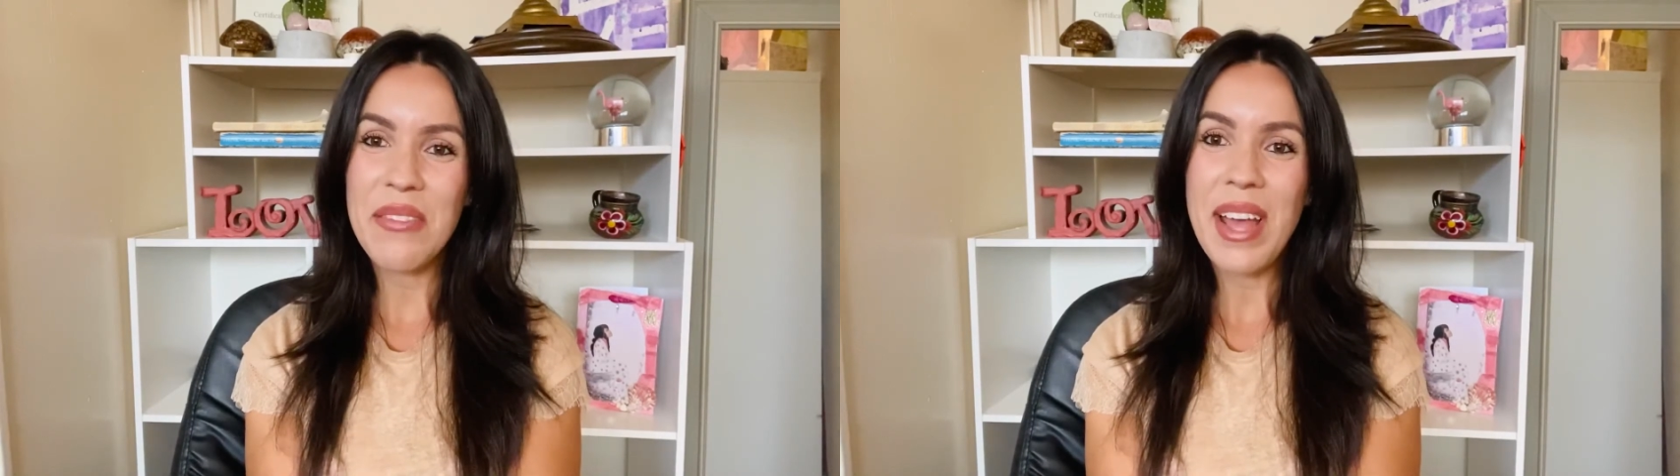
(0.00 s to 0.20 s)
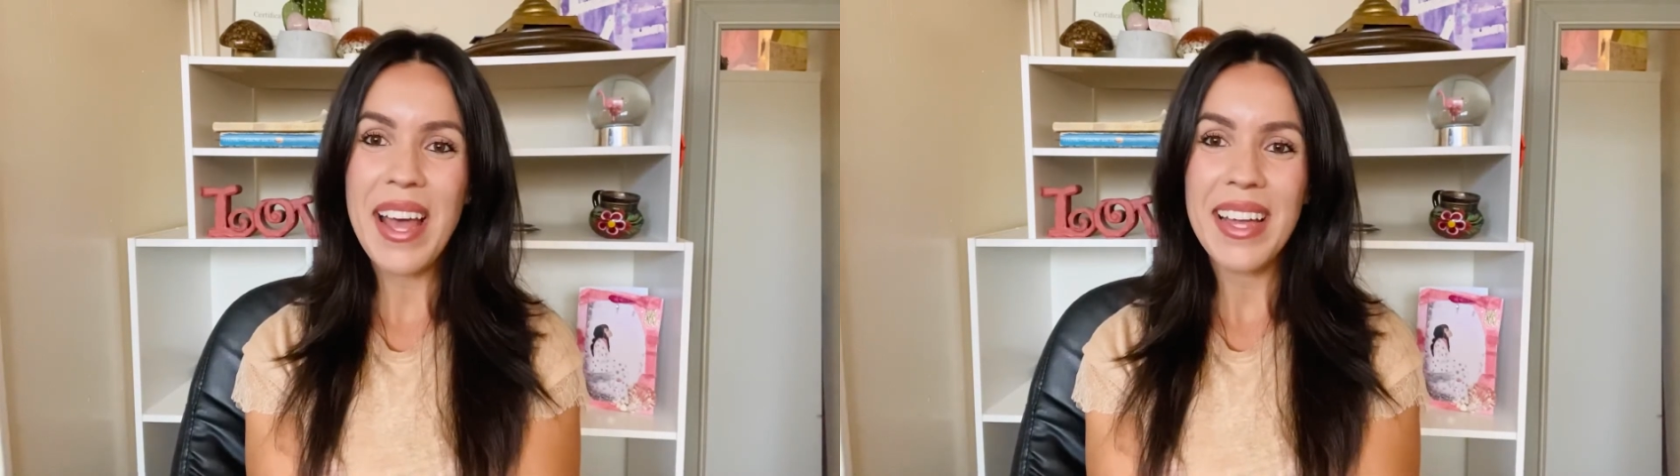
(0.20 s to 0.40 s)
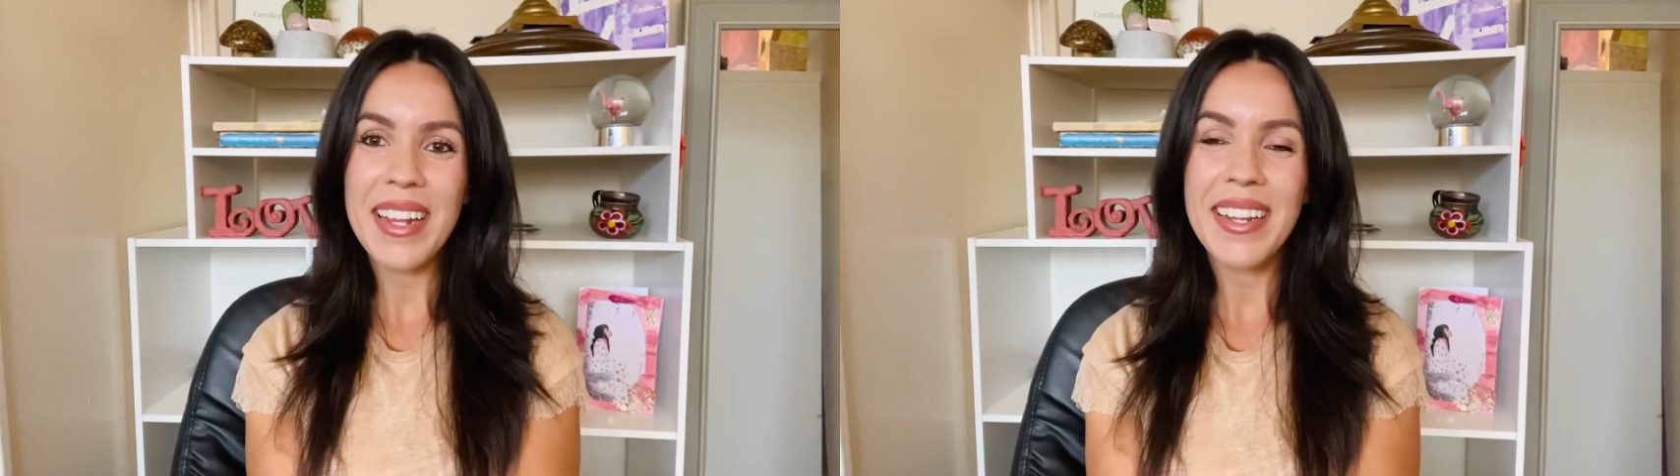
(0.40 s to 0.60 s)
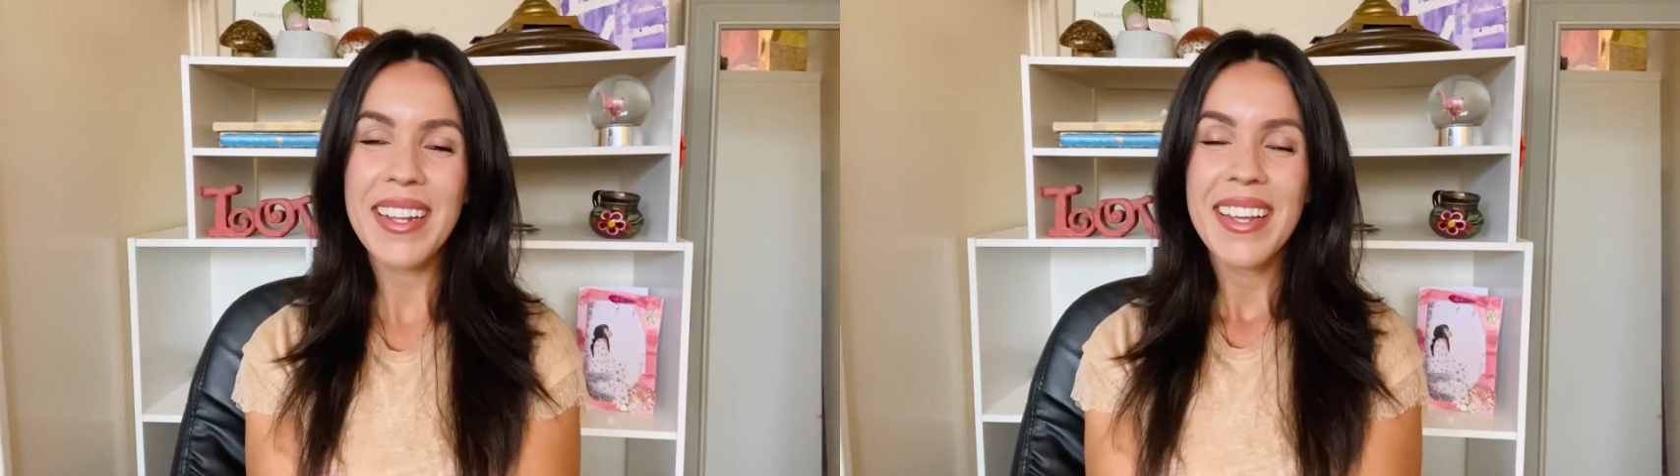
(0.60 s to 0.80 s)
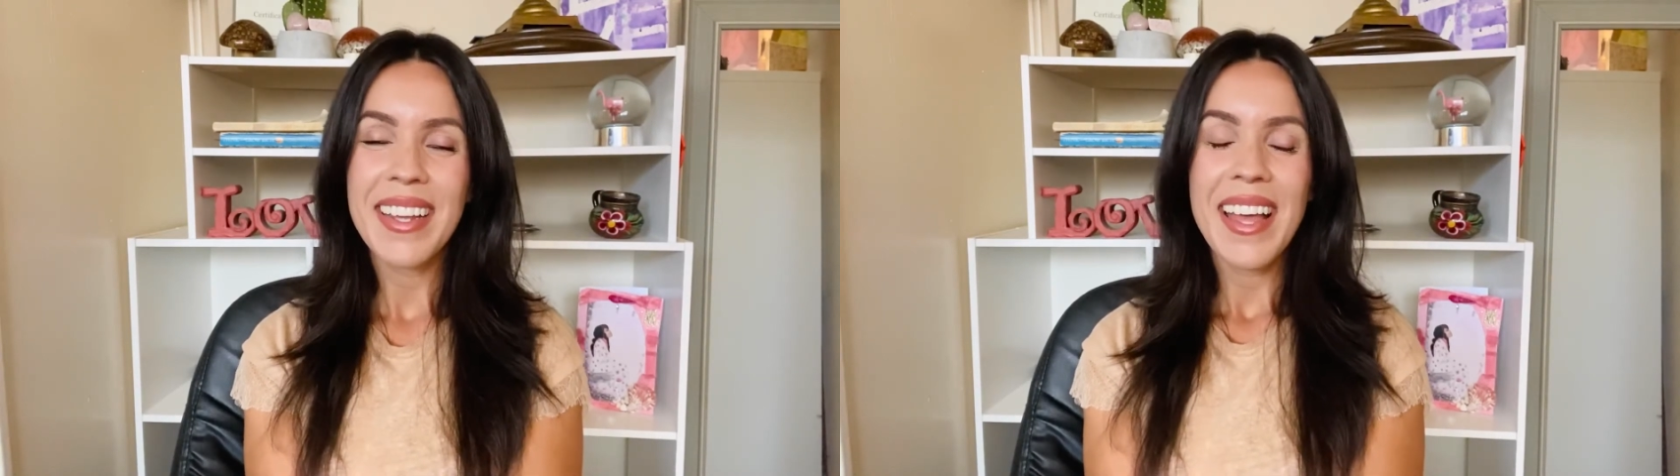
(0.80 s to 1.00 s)
had,
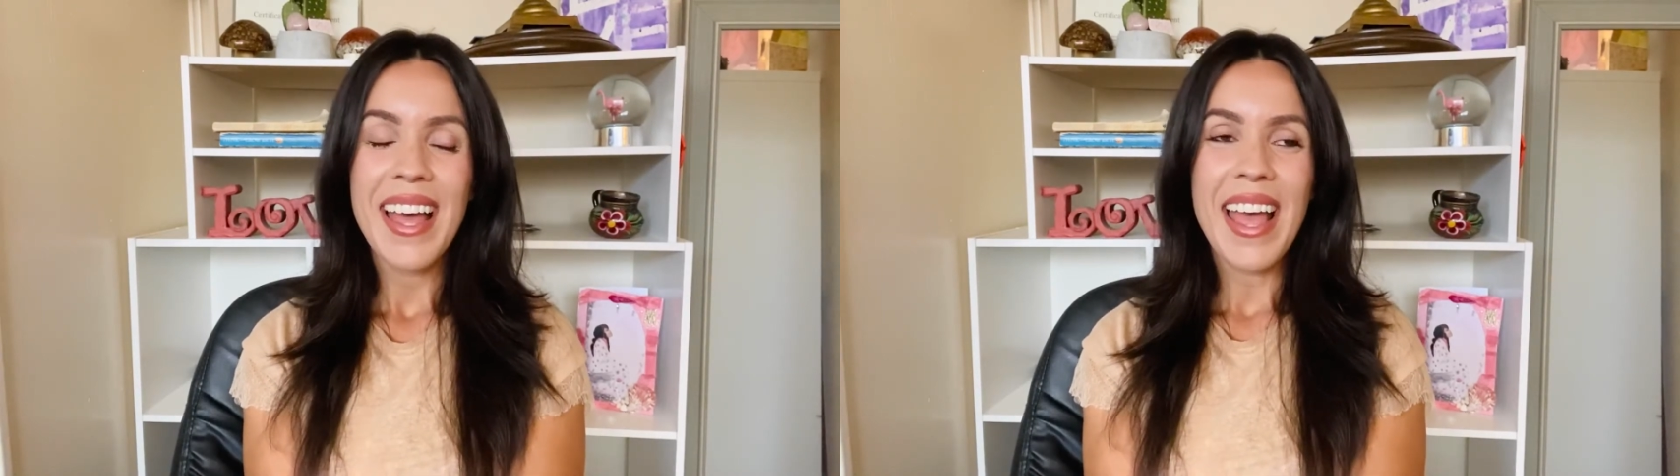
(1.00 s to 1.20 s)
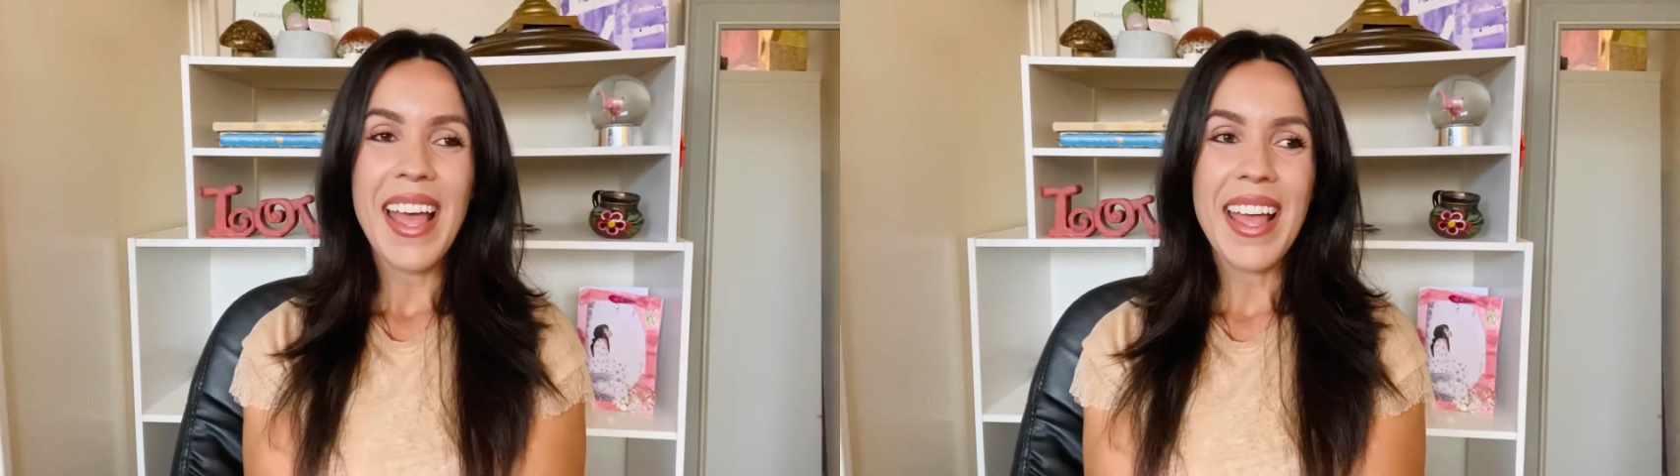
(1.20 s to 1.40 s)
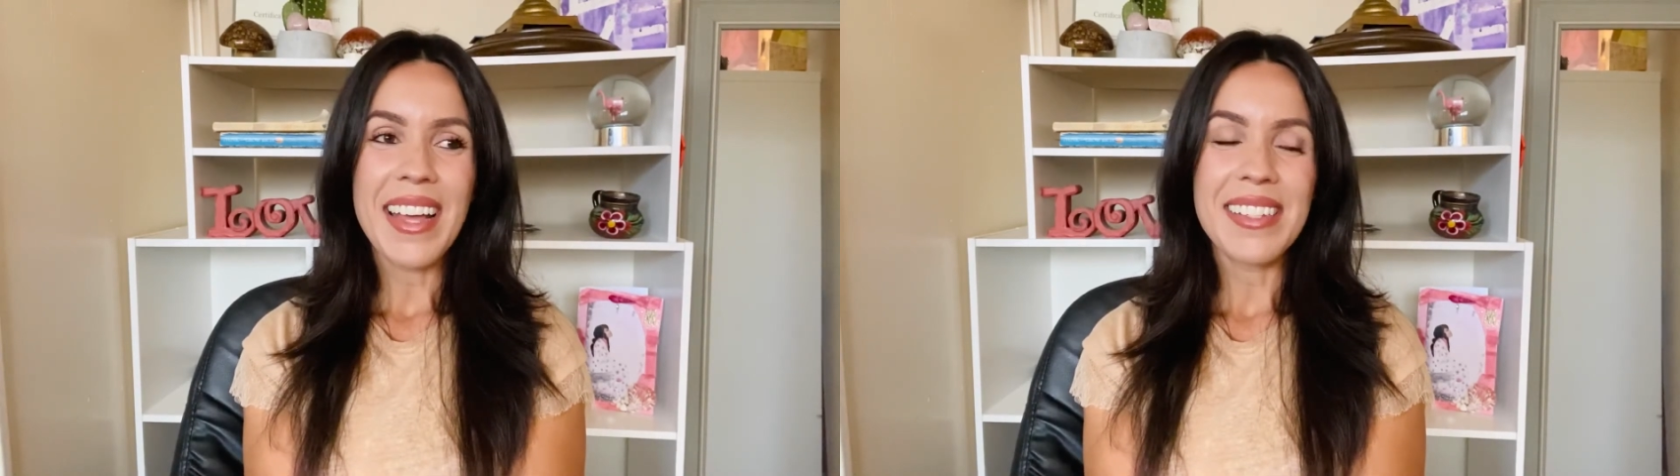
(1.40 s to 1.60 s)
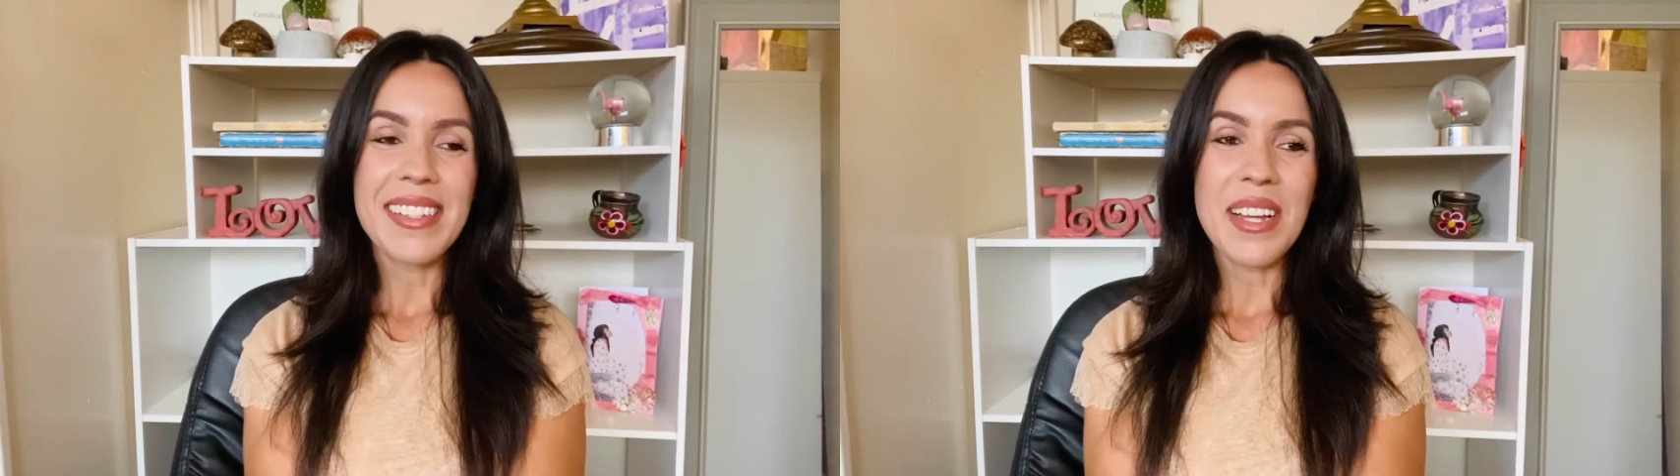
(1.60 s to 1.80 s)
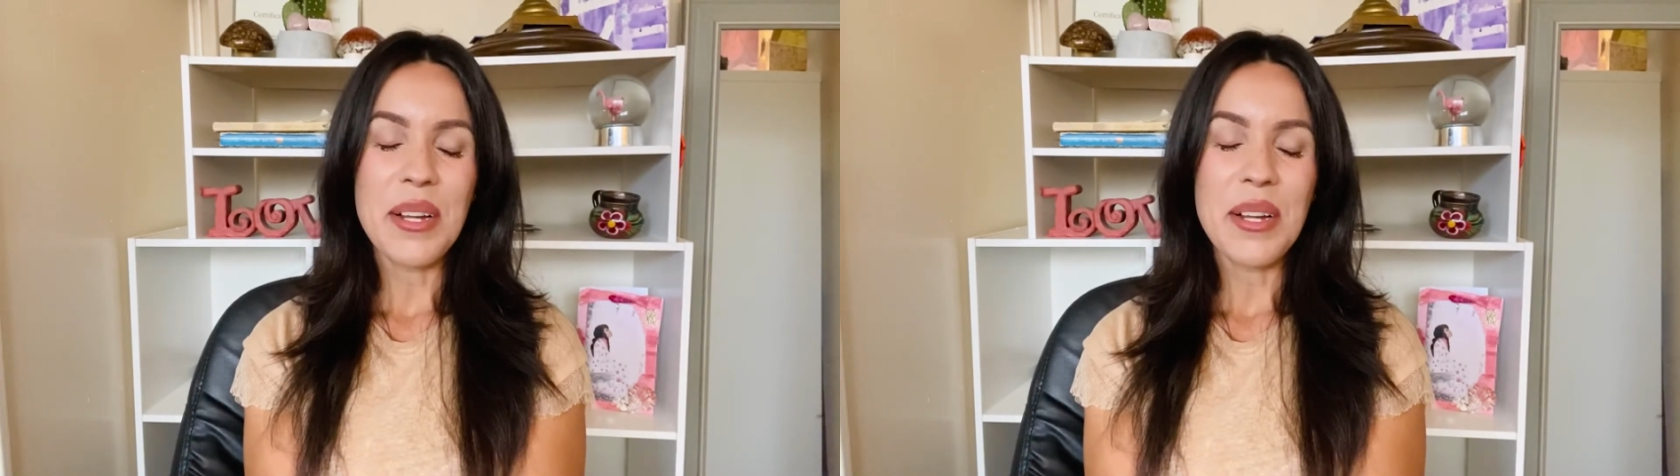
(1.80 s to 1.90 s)
and